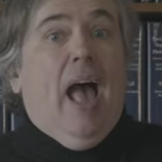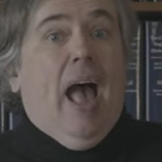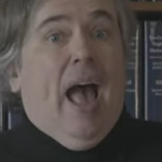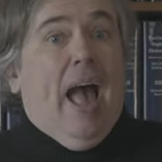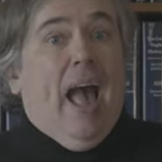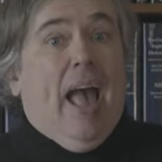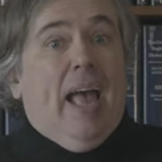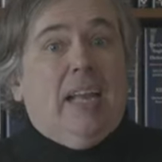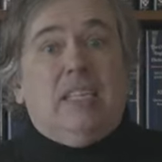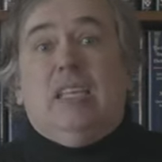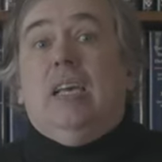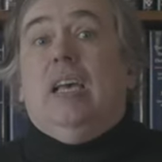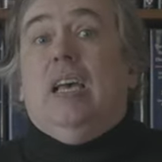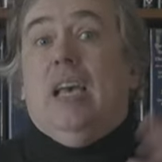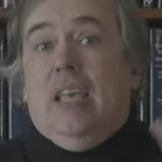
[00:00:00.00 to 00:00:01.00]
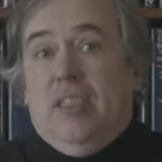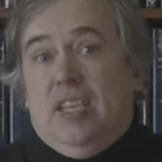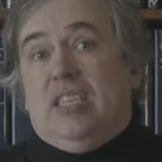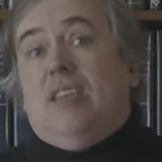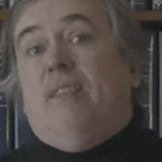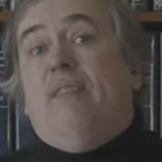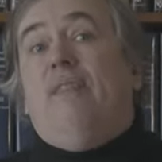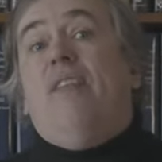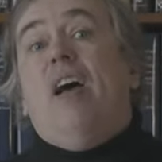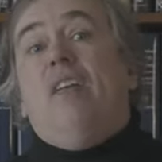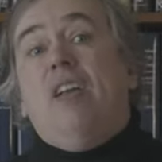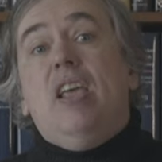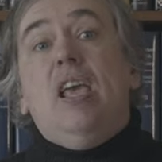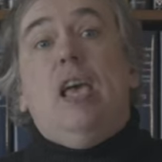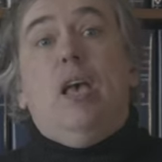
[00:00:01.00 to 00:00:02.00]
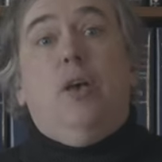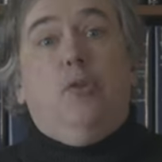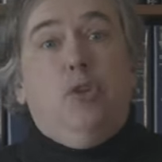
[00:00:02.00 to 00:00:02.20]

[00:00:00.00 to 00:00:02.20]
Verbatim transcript: And this is a very